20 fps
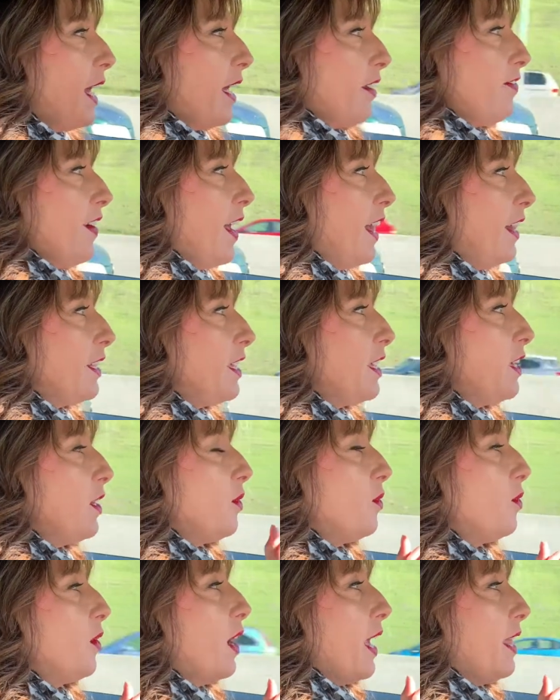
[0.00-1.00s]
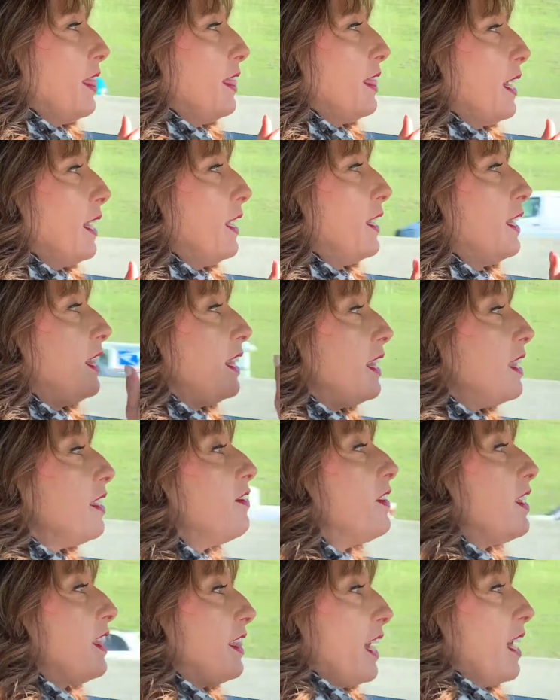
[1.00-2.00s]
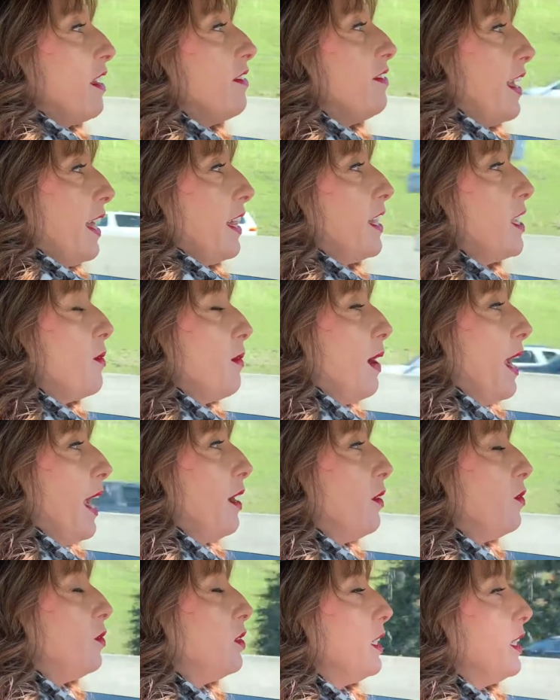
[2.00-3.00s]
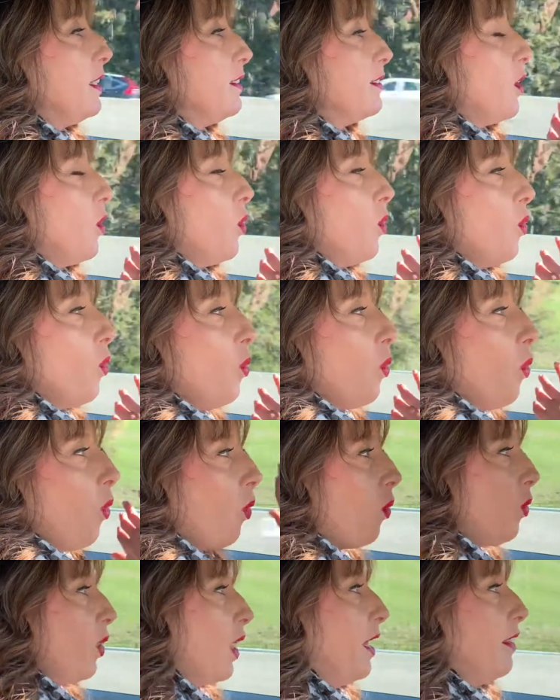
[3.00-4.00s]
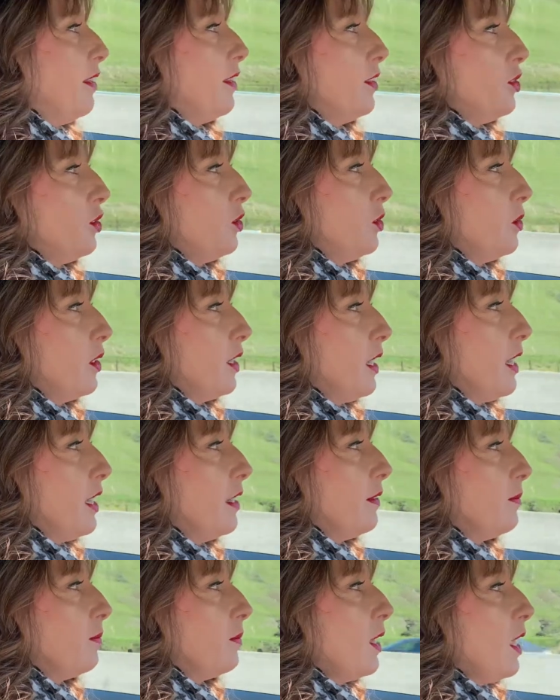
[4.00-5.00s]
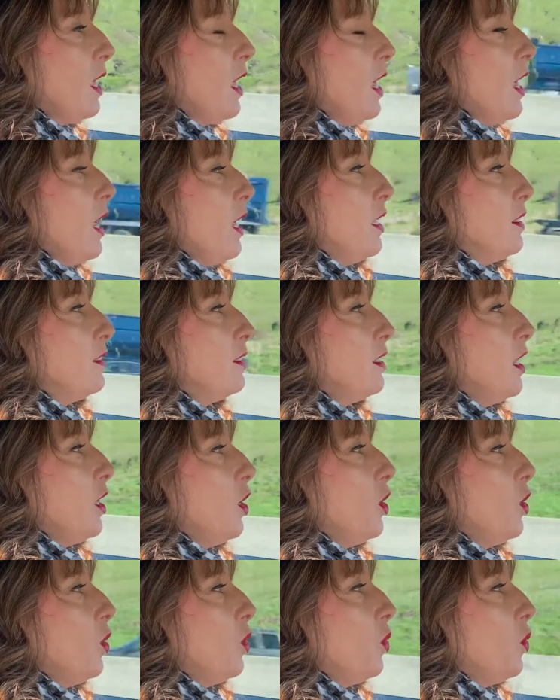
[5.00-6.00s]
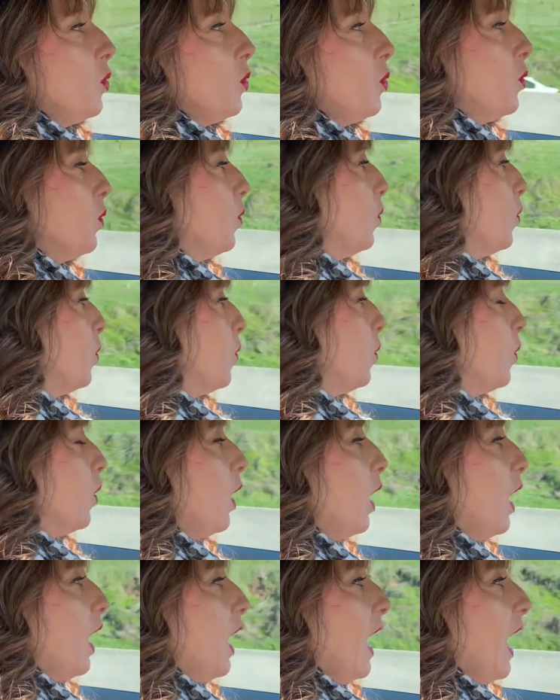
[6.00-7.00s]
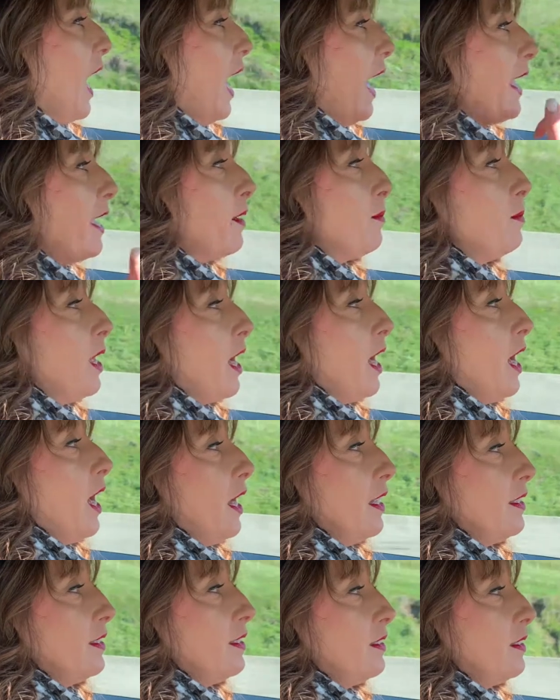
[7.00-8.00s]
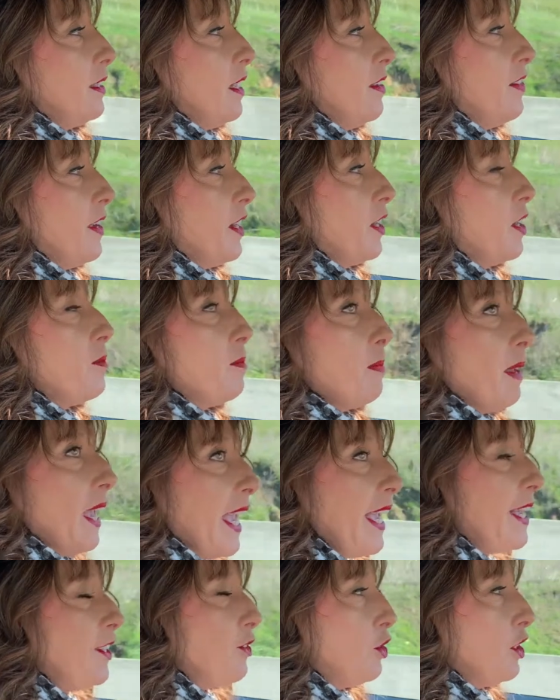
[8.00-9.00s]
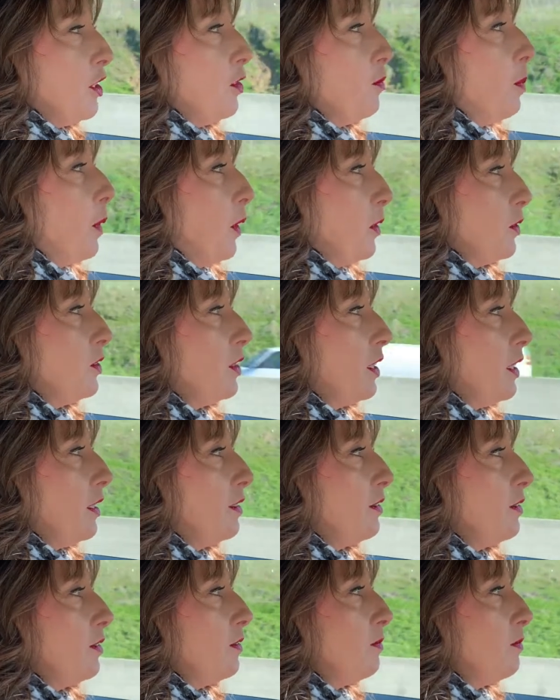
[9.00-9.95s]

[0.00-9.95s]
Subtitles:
that value, and then living that value out is a whole other story. So I am not a very patient person